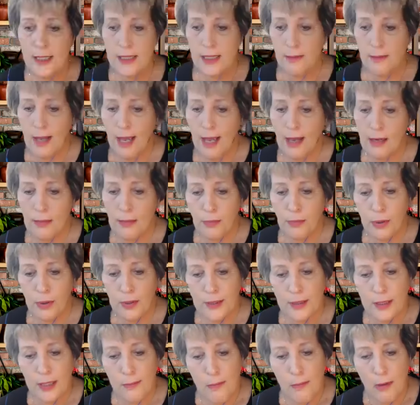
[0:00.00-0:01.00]
them how to
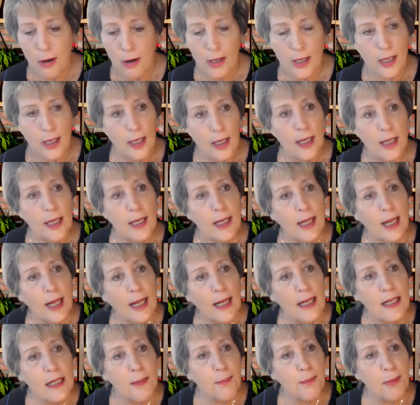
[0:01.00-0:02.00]
put the marketing
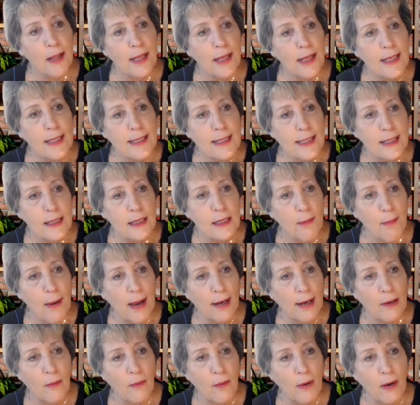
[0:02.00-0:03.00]
into place in the
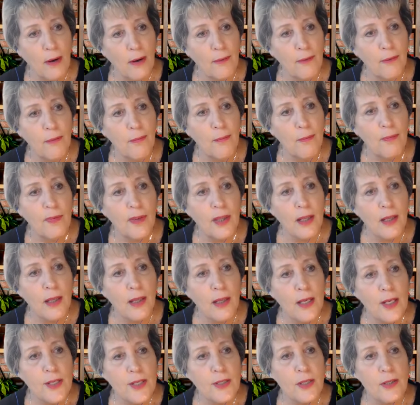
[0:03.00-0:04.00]
background
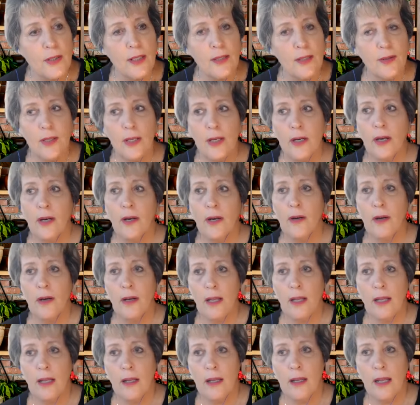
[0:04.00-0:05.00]
so that they're
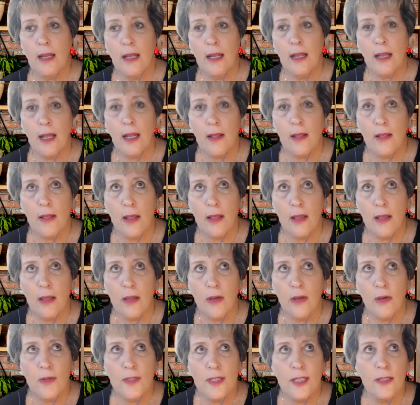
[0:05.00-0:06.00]

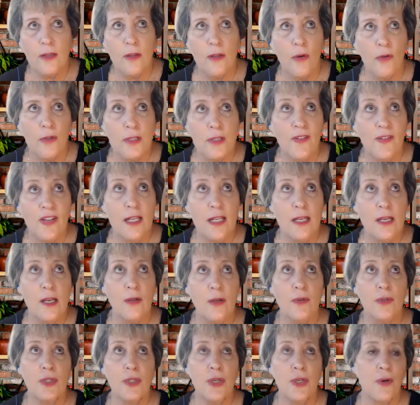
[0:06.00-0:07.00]
using those
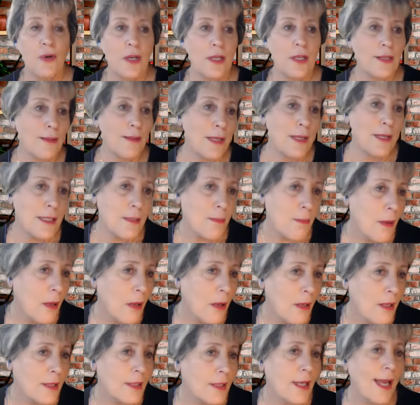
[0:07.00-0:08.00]
videos, turning them into
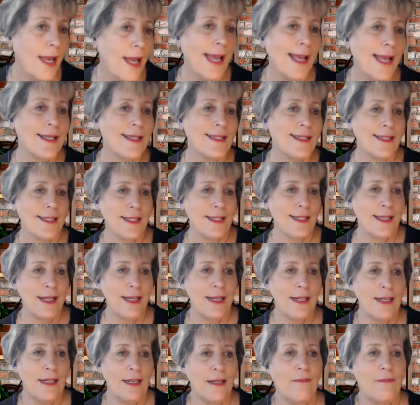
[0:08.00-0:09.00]
podcasts,
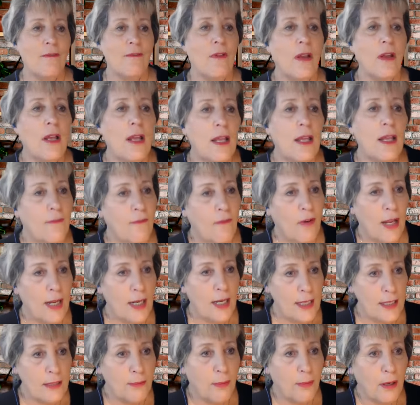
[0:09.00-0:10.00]
getting
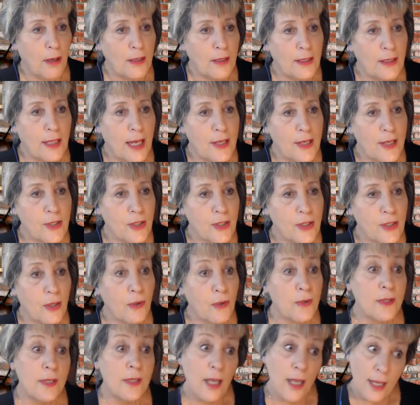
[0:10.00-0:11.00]
invited to podcast
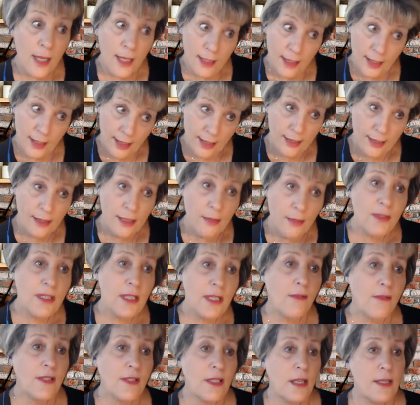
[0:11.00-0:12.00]
shows, getting
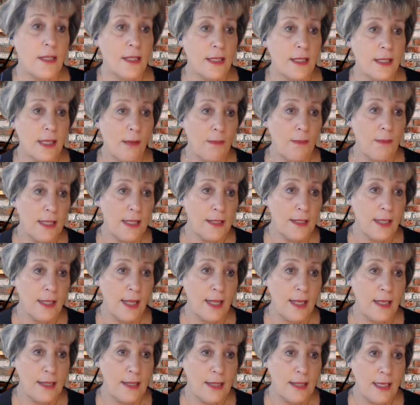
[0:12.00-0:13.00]
themselves on summits
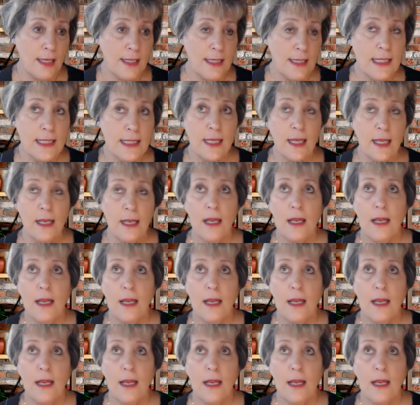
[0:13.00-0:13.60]
like this,